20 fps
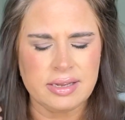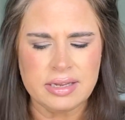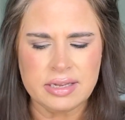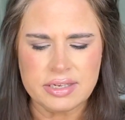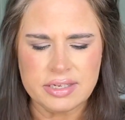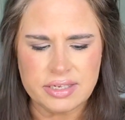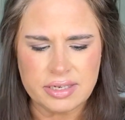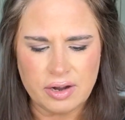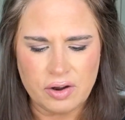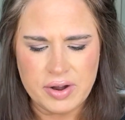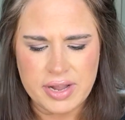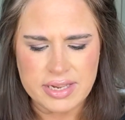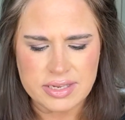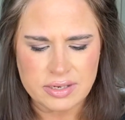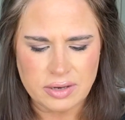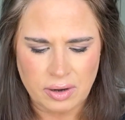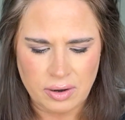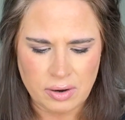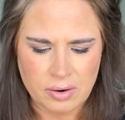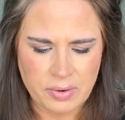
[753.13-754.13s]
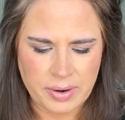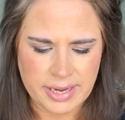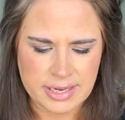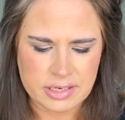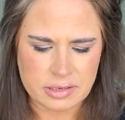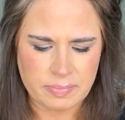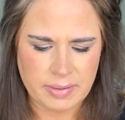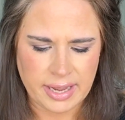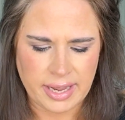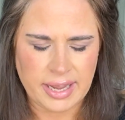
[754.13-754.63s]
So it's
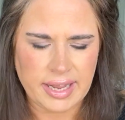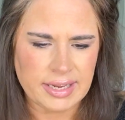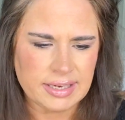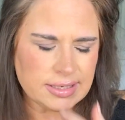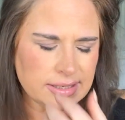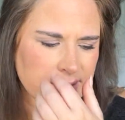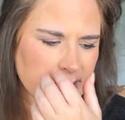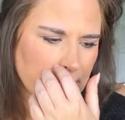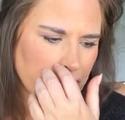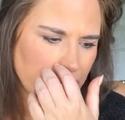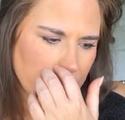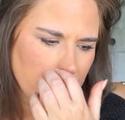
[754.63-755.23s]
always best,